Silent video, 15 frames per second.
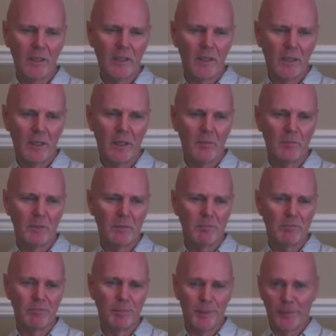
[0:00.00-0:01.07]

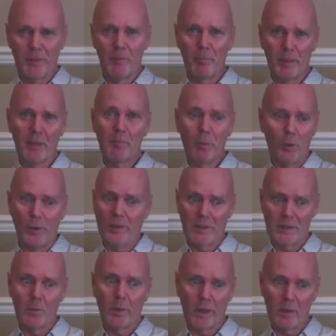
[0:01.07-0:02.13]
But the big point is
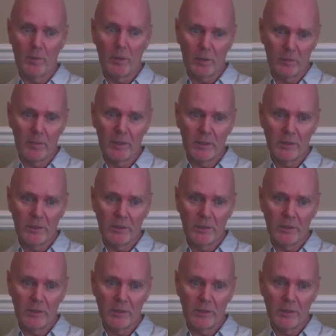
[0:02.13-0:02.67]
the one at the bottom here.